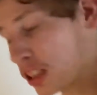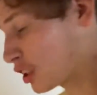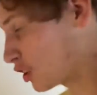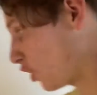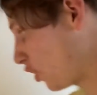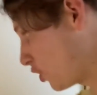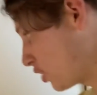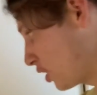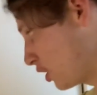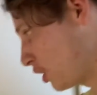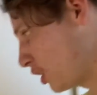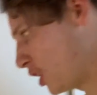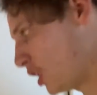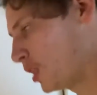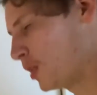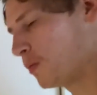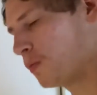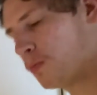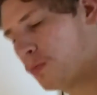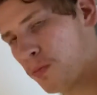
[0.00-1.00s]
closet
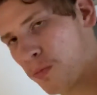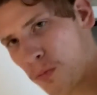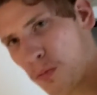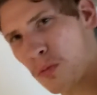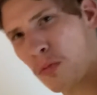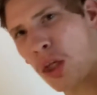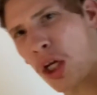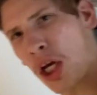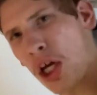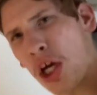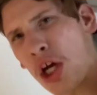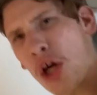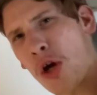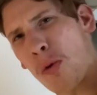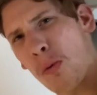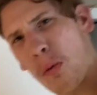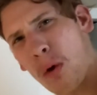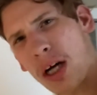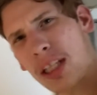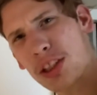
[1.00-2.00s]
here?
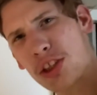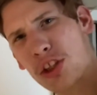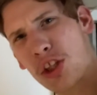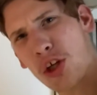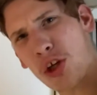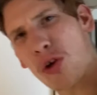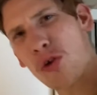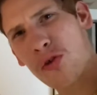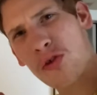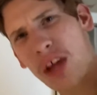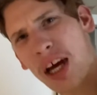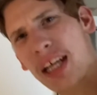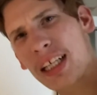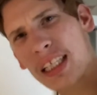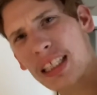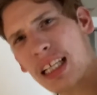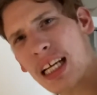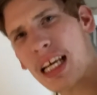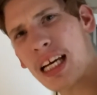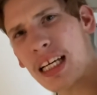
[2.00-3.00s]
What do you think
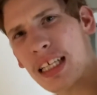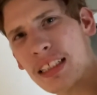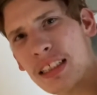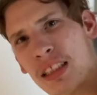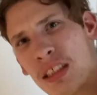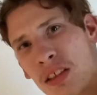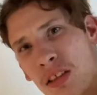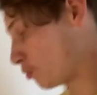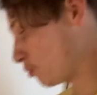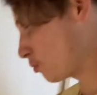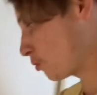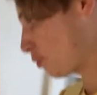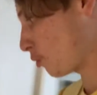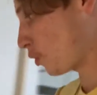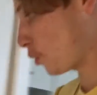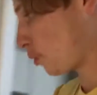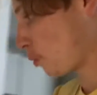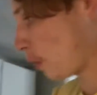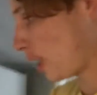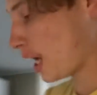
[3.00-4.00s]
it is?
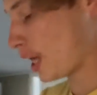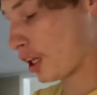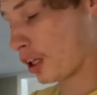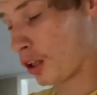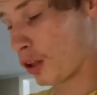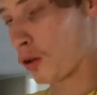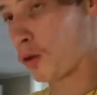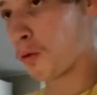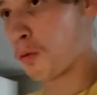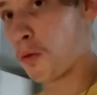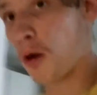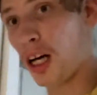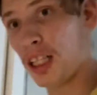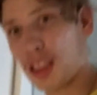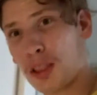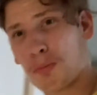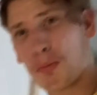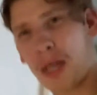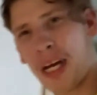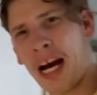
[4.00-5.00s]
Well,
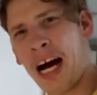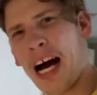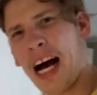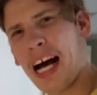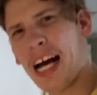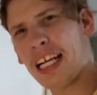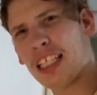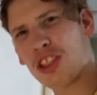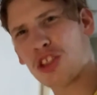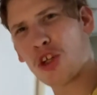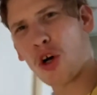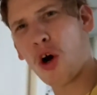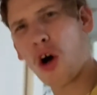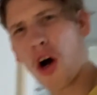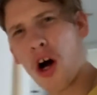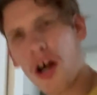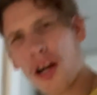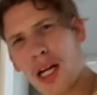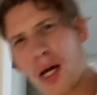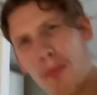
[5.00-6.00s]
what's behind
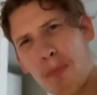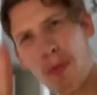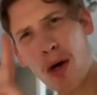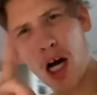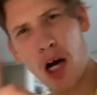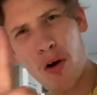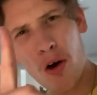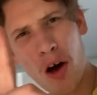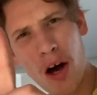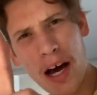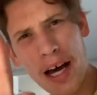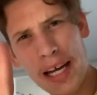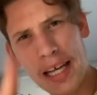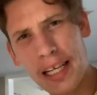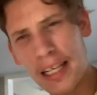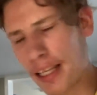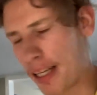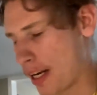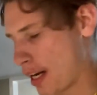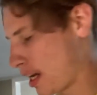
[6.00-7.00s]
door number
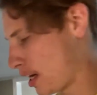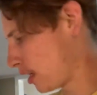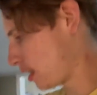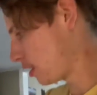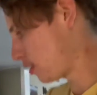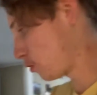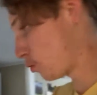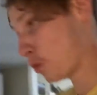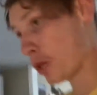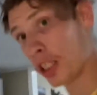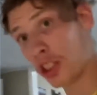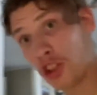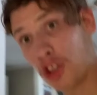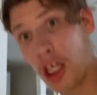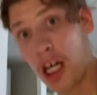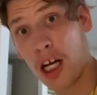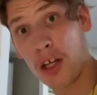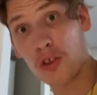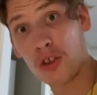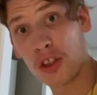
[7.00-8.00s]
one? We
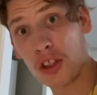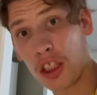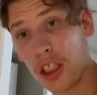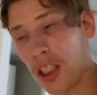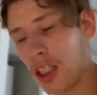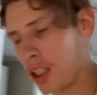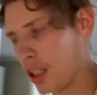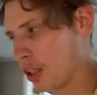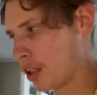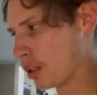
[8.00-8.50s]
shall see.